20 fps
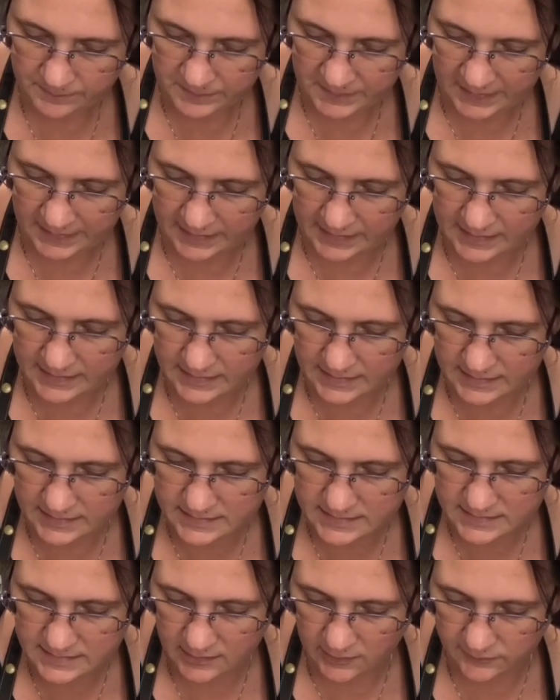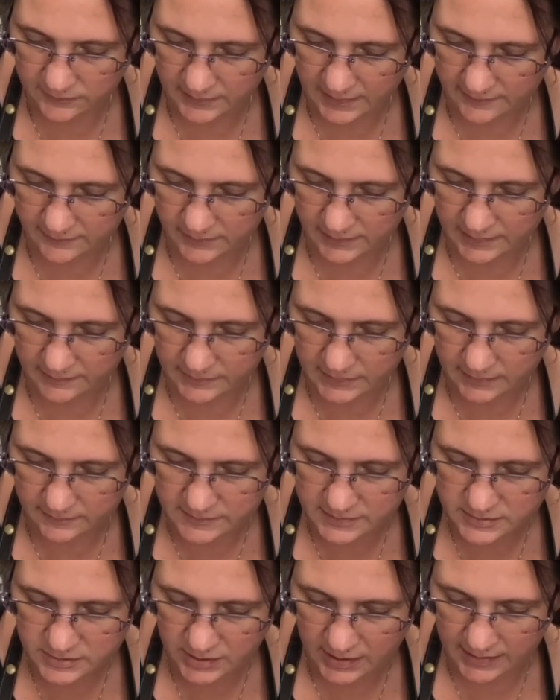Like, it is self-leveling, but I'm
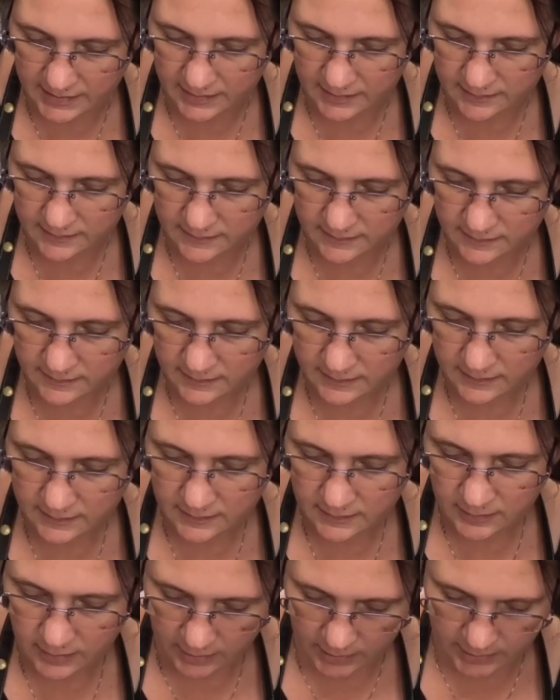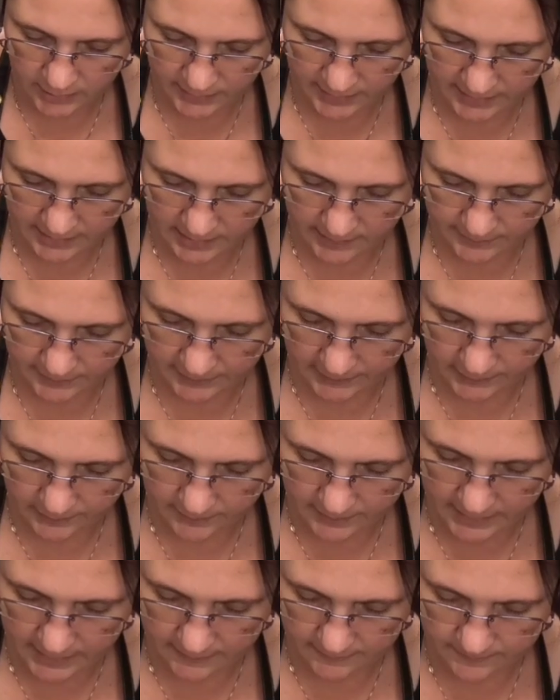just trying to hurry it up a little
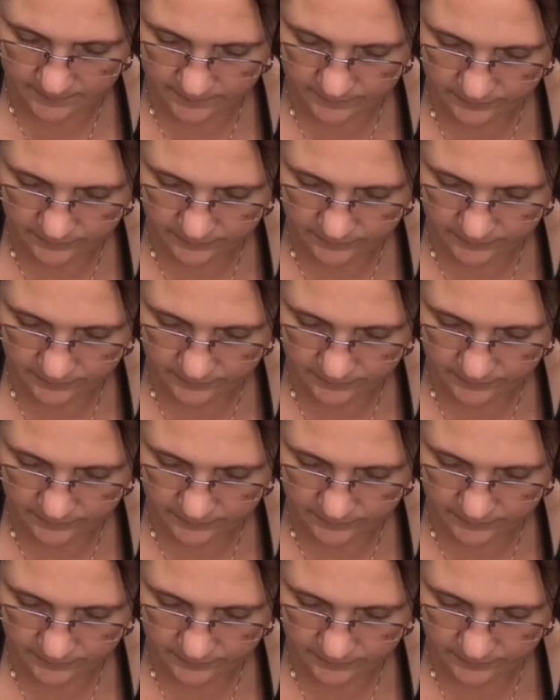bit.